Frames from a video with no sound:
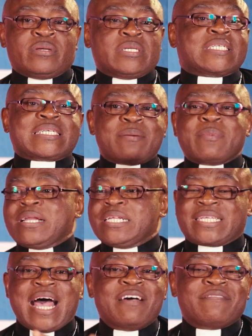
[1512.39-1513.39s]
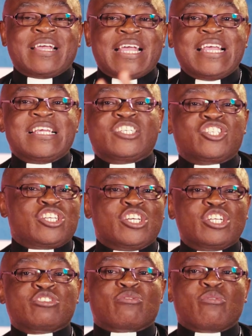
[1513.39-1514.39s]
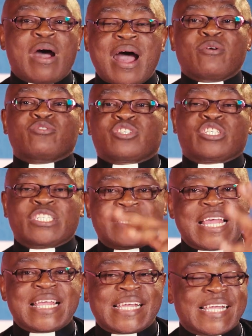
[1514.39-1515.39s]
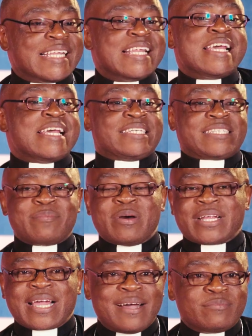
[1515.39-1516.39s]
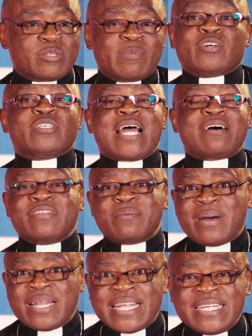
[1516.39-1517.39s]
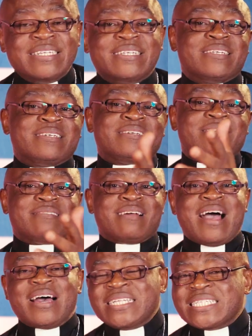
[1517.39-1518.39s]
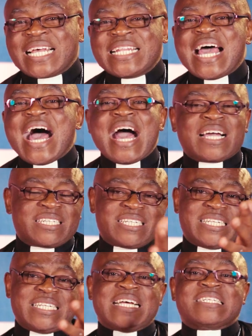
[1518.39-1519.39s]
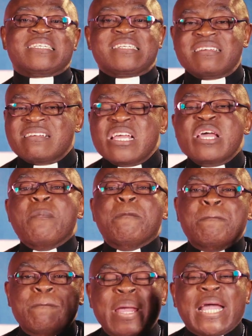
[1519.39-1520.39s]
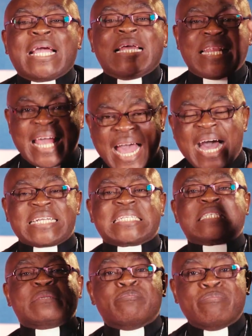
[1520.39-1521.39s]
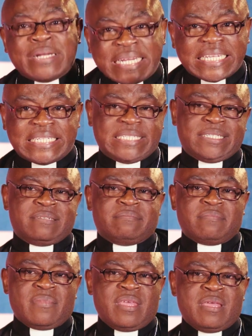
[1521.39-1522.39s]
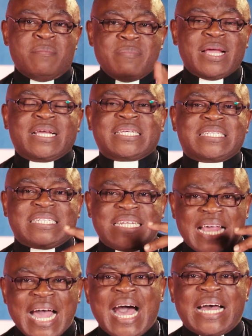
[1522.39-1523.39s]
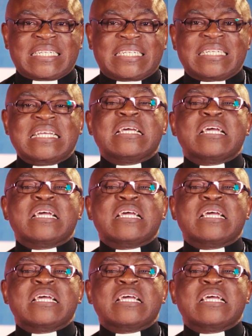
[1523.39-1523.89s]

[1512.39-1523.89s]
Someone is having his little house staying in. Someone comes because they have the money. And these are the acts that make the hearts bleed, makes the heart